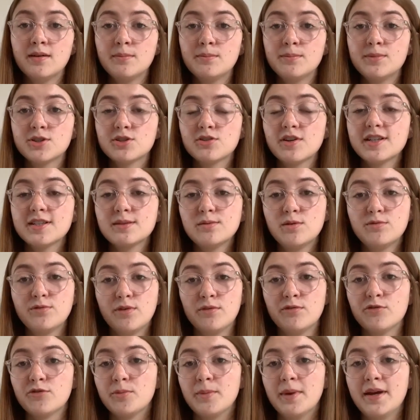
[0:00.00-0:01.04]
But try to move
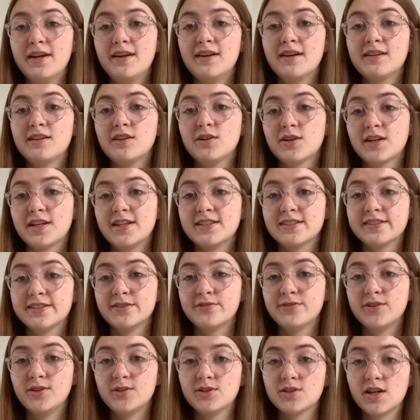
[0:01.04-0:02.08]
on from it and look into the
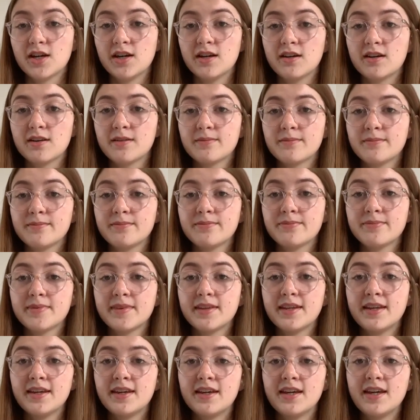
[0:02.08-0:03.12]
future.
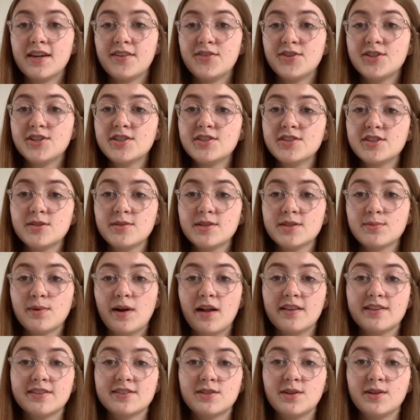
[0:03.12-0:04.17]
If you didn't do as
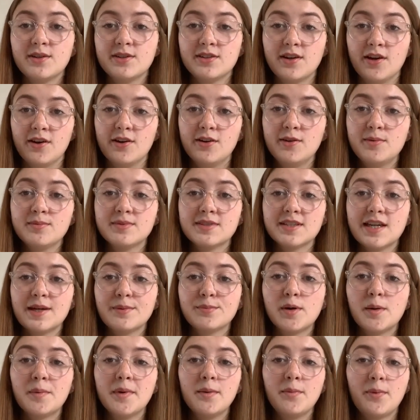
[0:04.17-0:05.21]
well as you had hoped, it
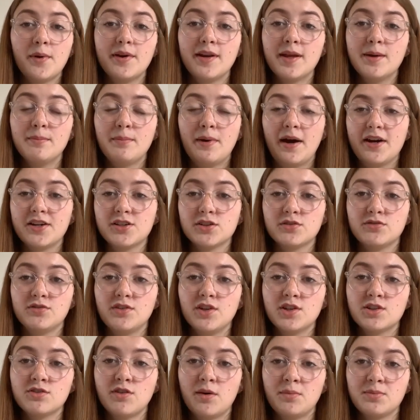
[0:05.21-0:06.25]
probably won't impact your
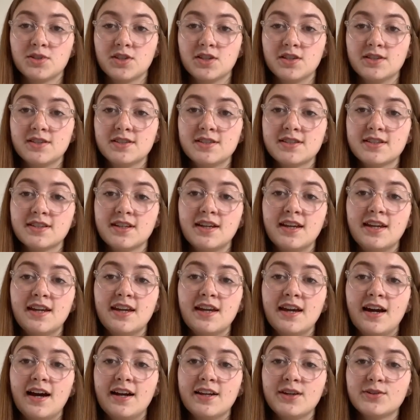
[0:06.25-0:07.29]
future options,
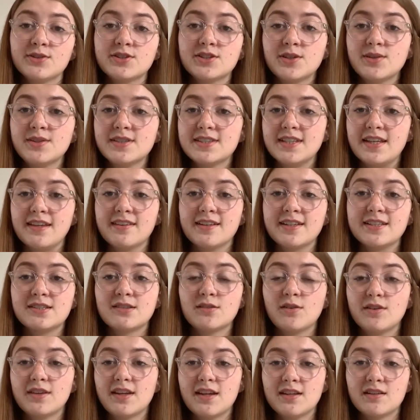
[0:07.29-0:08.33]
and you'll soon see that it's
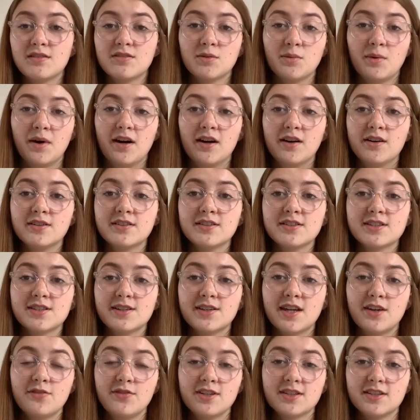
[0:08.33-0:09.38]
not the end of the world, so
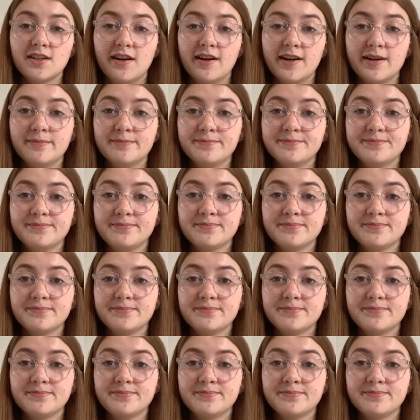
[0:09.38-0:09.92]
give it time.